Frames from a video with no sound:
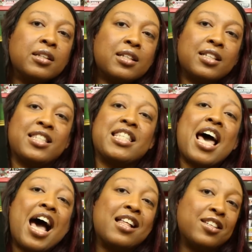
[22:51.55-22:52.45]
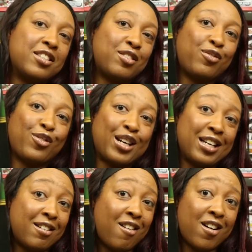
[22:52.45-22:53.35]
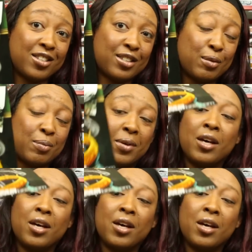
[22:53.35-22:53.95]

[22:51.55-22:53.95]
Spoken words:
because that looks freaking awesome.